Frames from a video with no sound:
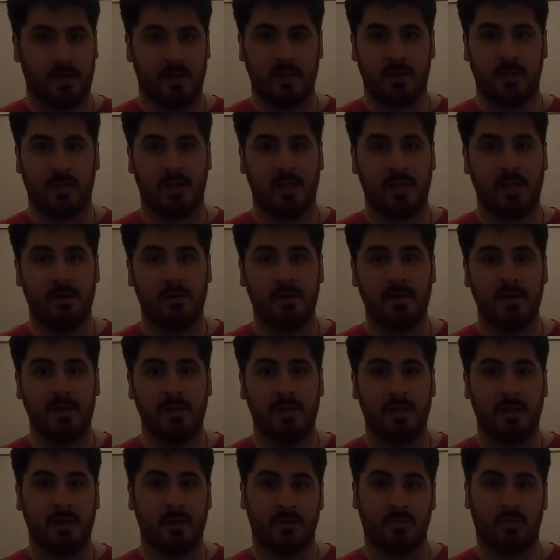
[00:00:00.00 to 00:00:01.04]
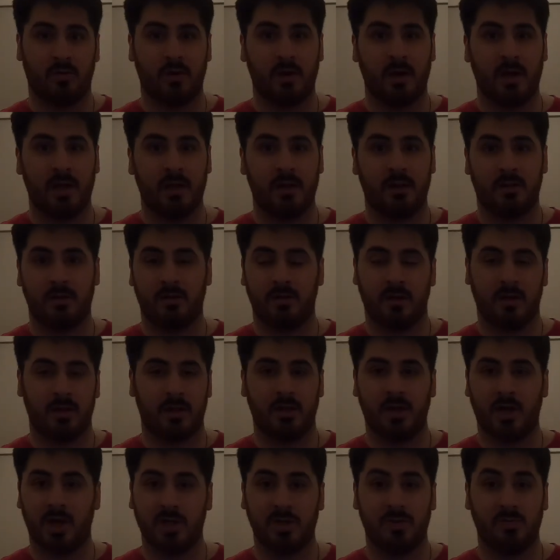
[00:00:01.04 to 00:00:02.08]
because clearly the scorelines does
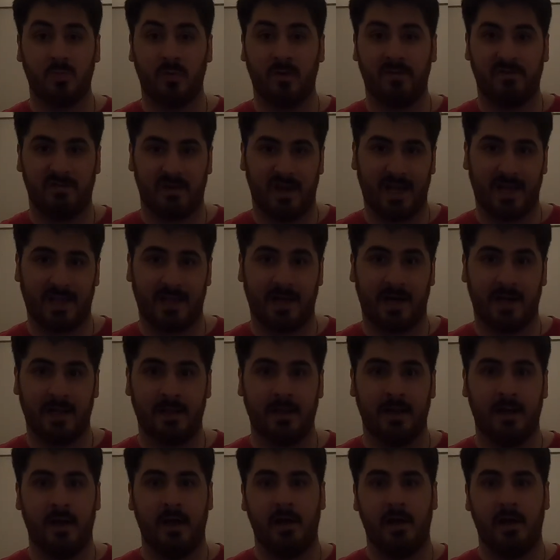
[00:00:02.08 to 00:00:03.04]
not reflect that.